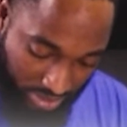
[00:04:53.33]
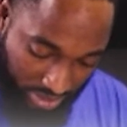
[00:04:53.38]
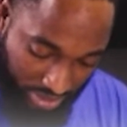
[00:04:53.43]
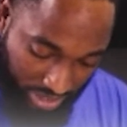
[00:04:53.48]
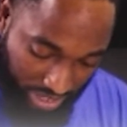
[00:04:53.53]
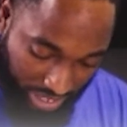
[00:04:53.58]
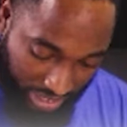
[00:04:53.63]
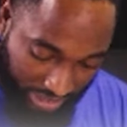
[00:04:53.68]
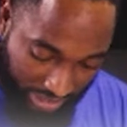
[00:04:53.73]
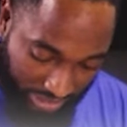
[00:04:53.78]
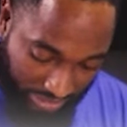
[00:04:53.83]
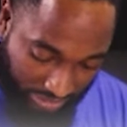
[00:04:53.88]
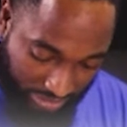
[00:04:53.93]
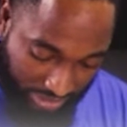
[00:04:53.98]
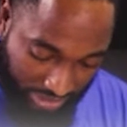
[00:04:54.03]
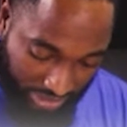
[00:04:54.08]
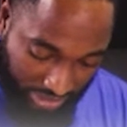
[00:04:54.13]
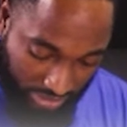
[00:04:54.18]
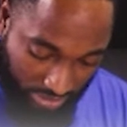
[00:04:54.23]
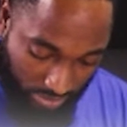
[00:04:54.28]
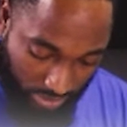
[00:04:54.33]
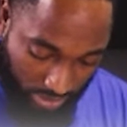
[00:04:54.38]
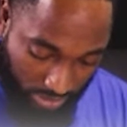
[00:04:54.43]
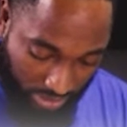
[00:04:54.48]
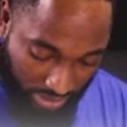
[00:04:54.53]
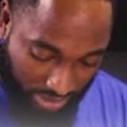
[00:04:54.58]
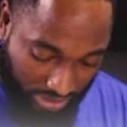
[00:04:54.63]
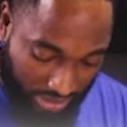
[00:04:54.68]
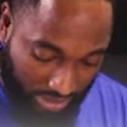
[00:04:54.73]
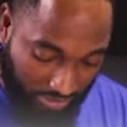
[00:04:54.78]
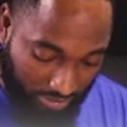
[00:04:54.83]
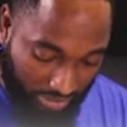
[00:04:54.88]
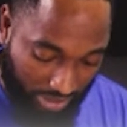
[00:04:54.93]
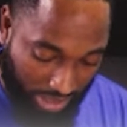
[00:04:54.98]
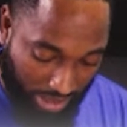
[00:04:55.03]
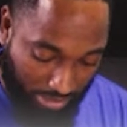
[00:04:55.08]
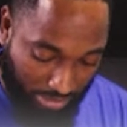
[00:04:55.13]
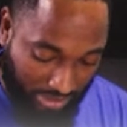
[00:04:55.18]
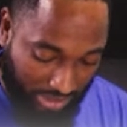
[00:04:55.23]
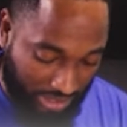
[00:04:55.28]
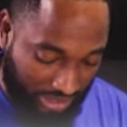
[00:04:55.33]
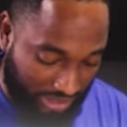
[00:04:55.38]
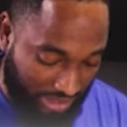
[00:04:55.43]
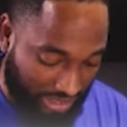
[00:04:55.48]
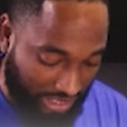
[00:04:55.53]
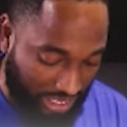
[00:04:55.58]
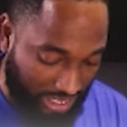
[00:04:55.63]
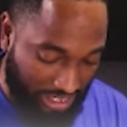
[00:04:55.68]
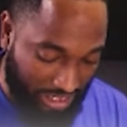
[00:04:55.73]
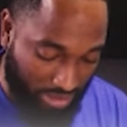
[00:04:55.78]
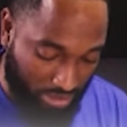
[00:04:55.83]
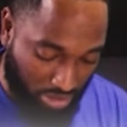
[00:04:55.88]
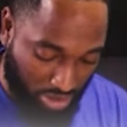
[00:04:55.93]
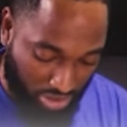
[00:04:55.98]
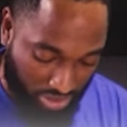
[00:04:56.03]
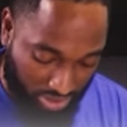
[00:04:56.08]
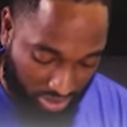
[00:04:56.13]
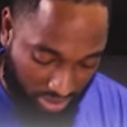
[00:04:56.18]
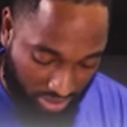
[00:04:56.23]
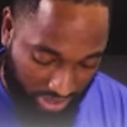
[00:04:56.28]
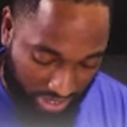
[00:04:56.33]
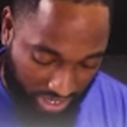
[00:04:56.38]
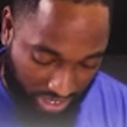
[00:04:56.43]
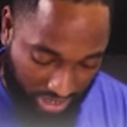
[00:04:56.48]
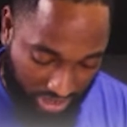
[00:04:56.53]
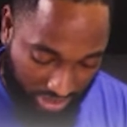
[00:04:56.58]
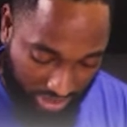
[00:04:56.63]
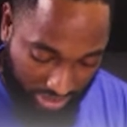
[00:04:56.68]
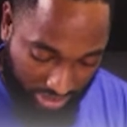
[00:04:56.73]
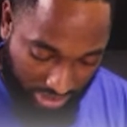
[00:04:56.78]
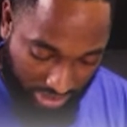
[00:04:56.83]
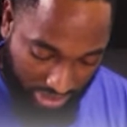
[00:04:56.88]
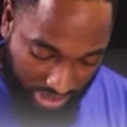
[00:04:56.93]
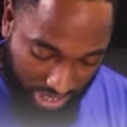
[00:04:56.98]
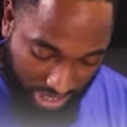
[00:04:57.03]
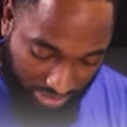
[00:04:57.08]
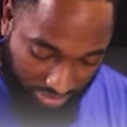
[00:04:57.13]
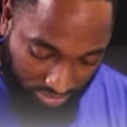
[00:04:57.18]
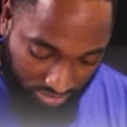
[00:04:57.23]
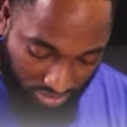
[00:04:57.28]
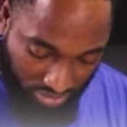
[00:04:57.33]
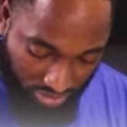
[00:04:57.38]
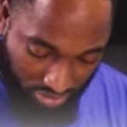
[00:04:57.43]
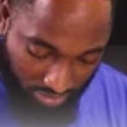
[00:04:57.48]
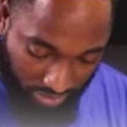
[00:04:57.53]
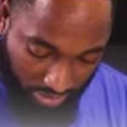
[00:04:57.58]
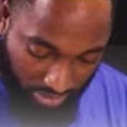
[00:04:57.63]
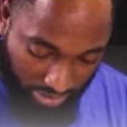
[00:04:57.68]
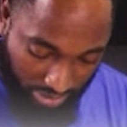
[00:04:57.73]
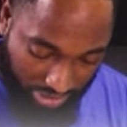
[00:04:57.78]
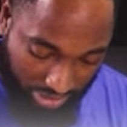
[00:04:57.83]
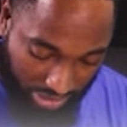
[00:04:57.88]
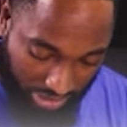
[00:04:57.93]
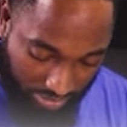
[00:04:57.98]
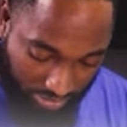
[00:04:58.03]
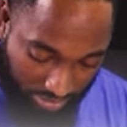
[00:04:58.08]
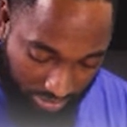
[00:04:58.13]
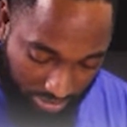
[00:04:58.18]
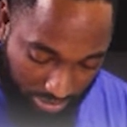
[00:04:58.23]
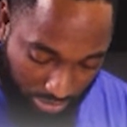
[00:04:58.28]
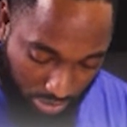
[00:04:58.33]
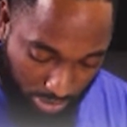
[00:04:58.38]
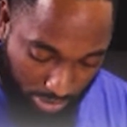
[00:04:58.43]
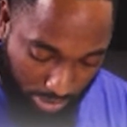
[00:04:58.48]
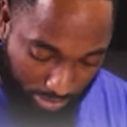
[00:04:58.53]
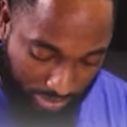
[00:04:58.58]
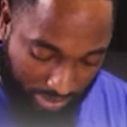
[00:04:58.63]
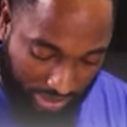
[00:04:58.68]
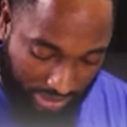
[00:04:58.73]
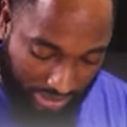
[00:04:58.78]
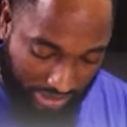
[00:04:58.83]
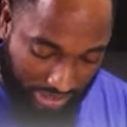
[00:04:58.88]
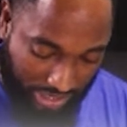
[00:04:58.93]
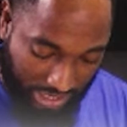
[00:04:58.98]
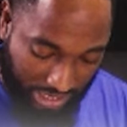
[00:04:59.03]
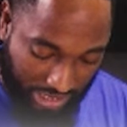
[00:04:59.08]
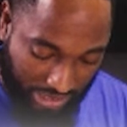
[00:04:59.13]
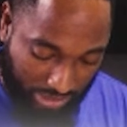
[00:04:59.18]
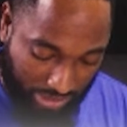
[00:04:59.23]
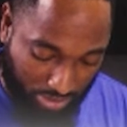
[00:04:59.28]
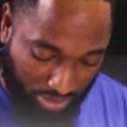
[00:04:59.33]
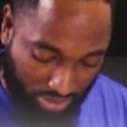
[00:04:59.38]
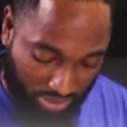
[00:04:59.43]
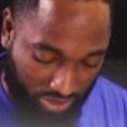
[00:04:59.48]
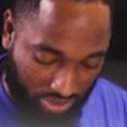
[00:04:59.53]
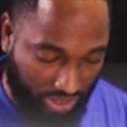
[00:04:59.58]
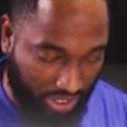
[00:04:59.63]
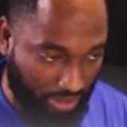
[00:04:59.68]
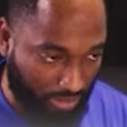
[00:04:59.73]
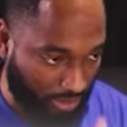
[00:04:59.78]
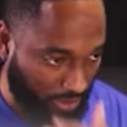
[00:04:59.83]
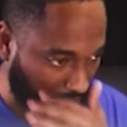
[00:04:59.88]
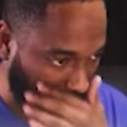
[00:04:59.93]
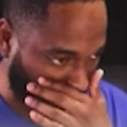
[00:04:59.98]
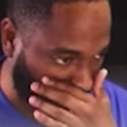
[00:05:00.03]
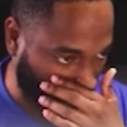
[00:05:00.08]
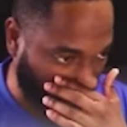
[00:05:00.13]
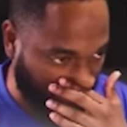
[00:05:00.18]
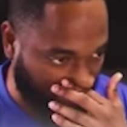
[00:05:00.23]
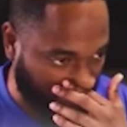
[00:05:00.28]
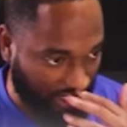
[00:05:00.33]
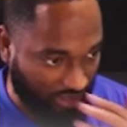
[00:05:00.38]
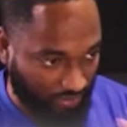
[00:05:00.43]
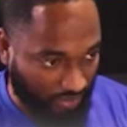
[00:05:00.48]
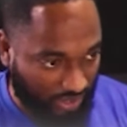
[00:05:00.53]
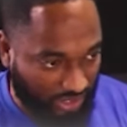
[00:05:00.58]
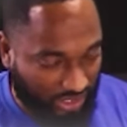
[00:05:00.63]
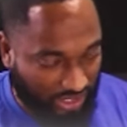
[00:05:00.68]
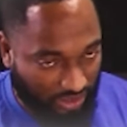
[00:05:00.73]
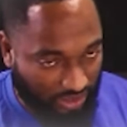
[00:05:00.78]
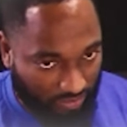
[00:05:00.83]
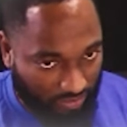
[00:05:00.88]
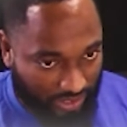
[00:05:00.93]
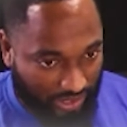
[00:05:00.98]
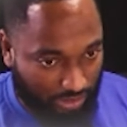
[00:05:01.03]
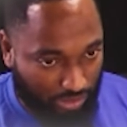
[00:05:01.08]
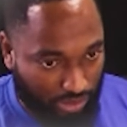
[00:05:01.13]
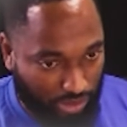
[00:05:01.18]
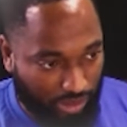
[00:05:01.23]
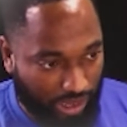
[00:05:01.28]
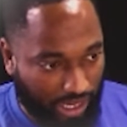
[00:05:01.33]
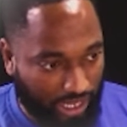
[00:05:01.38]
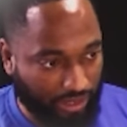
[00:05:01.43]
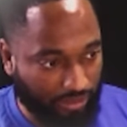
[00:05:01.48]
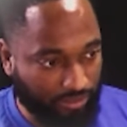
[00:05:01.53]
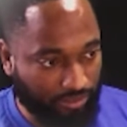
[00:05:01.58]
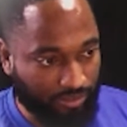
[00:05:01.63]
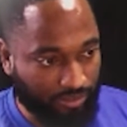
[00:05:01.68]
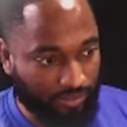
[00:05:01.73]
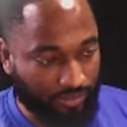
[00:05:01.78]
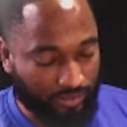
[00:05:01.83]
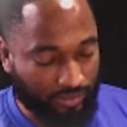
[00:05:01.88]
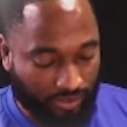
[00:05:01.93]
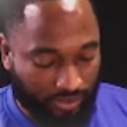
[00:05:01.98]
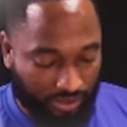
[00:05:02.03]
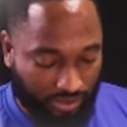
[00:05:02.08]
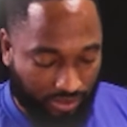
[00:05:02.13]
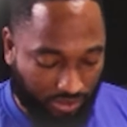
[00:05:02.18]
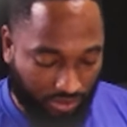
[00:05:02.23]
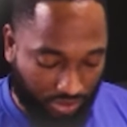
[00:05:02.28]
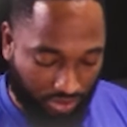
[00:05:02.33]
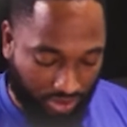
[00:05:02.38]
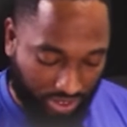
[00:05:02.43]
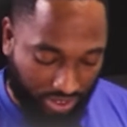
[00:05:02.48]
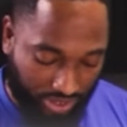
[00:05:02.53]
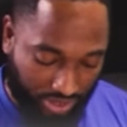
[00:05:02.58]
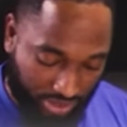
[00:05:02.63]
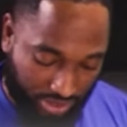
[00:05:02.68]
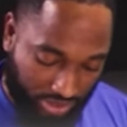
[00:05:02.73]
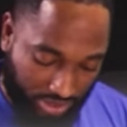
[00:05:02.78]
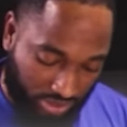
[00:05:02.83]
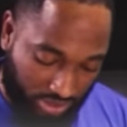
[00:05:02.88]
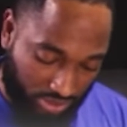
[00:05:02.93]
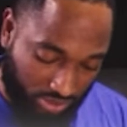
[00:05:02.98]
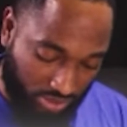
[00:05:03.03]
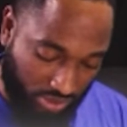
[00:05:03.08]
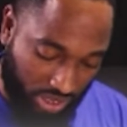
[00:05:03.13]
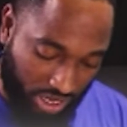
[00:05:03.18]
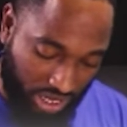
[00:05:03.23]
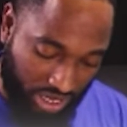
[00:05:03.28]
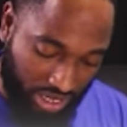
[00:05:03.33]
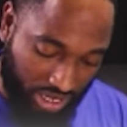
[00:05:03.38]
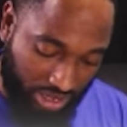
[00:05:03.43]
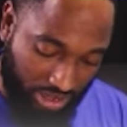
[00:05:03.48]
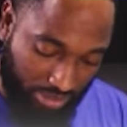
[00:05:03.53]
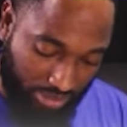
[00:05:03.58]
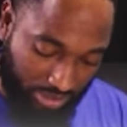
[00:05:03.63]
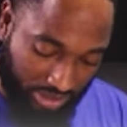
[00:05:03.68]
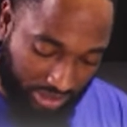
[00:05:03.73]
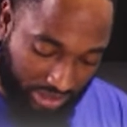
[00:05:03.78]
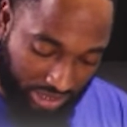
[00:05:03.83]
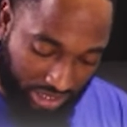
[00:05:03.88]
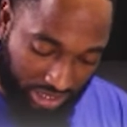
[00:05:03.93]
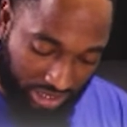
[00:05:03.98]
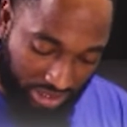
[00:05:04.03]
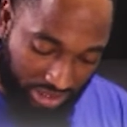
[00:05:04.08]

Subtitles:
Negative 6 over 27. I'm sensing a little breakdown here. I'm 3 over 27. Oh, I'm sensing the next breakdown here because 27 is divisible by 3. So this could